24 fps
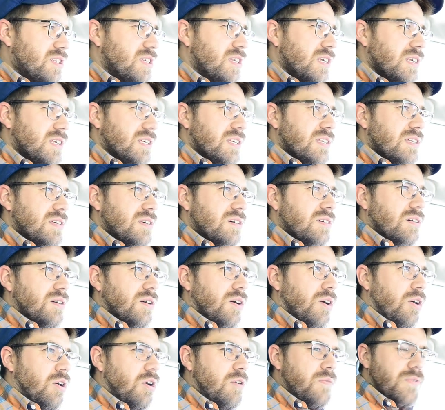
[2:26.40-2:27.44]
to
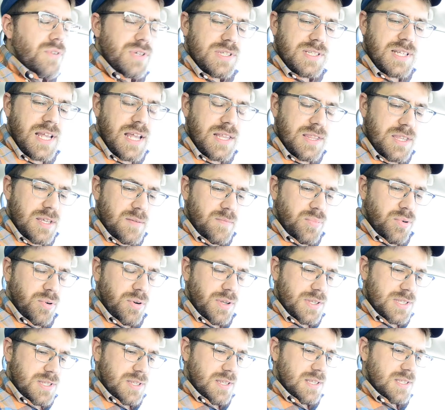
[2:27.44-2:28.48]
overstate the
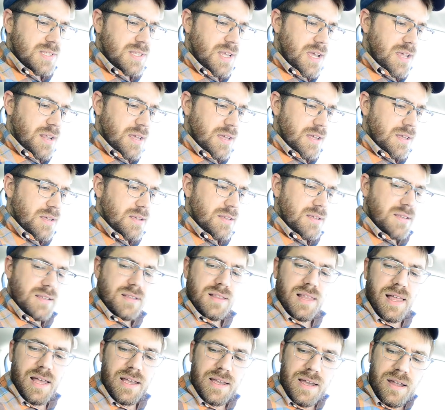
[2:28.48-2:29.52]
importance of this data.
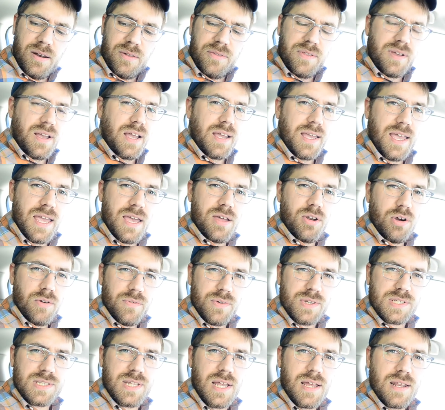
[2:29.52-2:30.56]
Like, I don't think I can
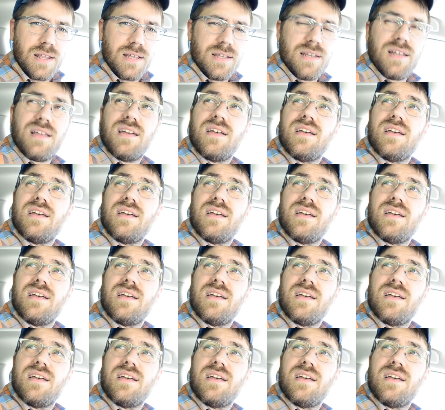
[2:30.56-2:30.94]
overstate it.